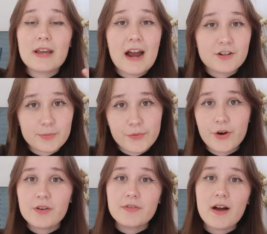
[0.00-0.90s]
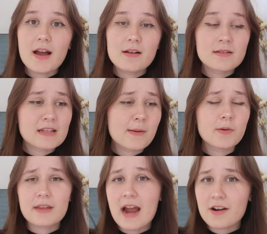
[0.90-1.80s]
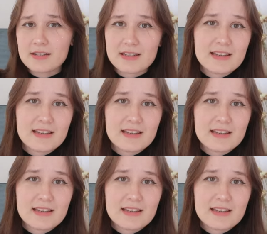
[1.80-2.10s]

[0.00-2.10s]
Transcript: your character profiles, come up with character